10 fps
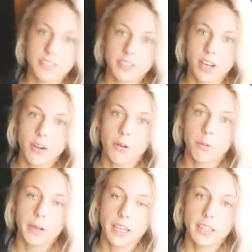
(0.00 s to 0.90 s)
so
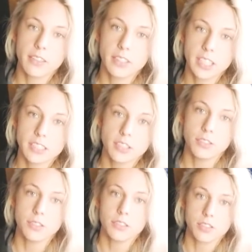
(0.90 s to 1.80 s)
we are going
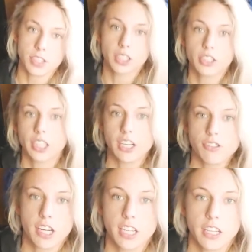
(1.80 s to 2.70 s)
to start crate
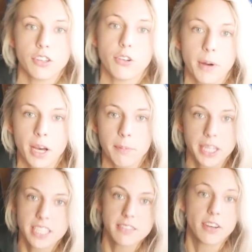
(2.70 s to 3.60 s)
training Kuma
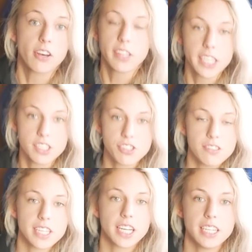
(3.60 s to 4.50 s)
because of all the
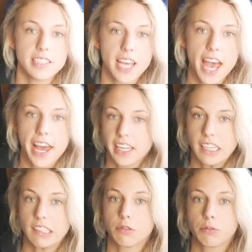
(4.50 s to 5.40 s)
issues that he's had.
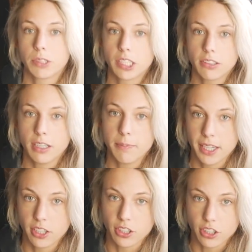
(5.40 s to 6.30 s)
He's rarely
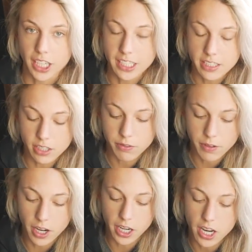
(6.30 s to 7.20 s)
been in a crate so
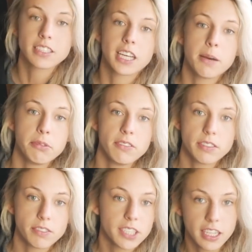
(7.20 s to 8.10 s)
far. There's a couple of
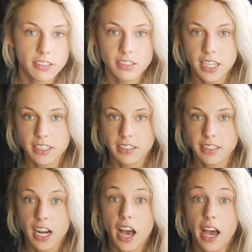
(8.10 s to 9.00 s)
different exercises
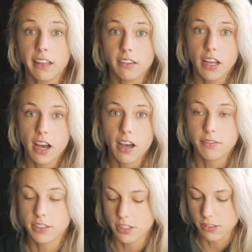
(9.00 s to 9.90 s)
that I
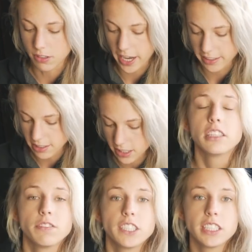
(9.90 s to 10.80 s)
love to do this.
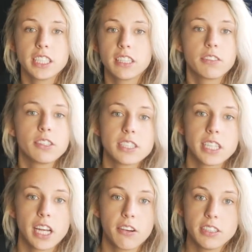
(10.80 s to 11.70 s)
The first thing, of course,
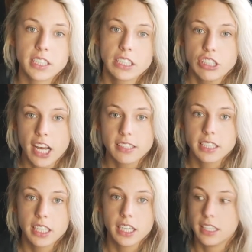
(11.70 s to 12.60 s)
that I always
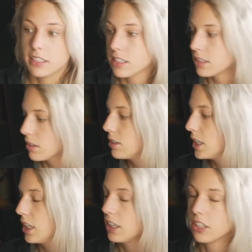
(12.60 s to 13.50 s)
suggest is
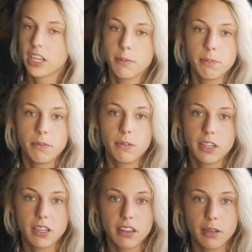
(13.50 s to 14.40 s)
associating the crate
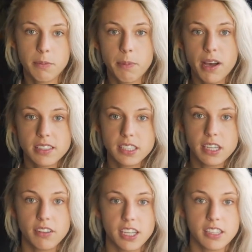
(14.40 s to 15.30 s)
with nothing but
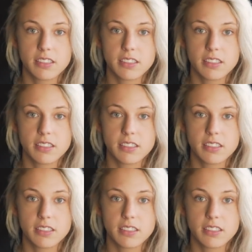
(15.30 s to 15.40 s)
positivity.